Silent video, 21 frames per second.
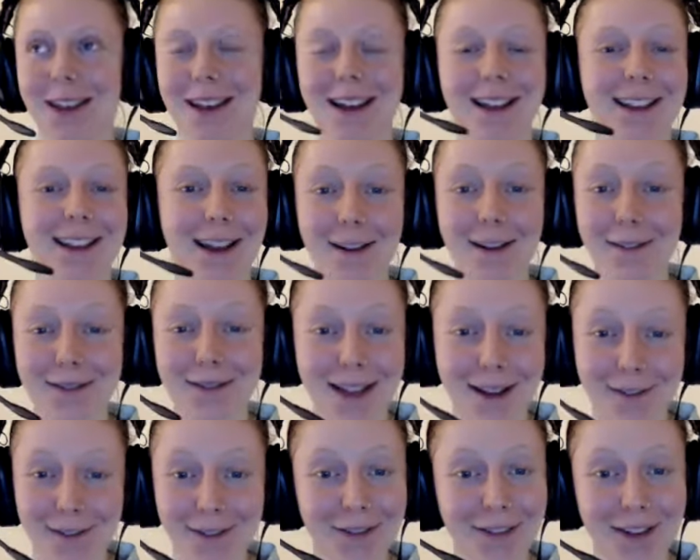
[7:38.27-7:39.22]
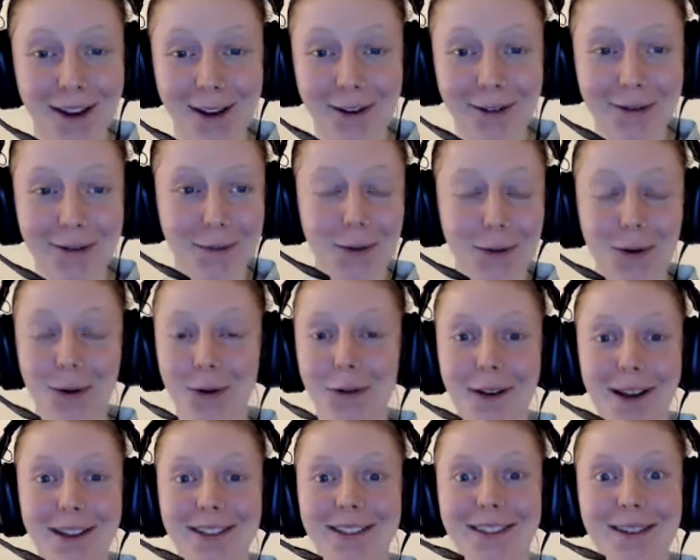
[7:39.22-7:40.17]
And I've never felt more
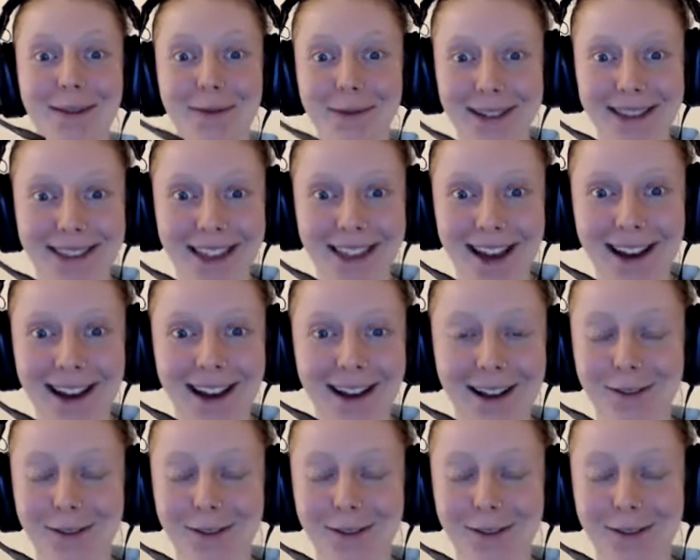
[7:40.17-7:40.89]
resonant with that,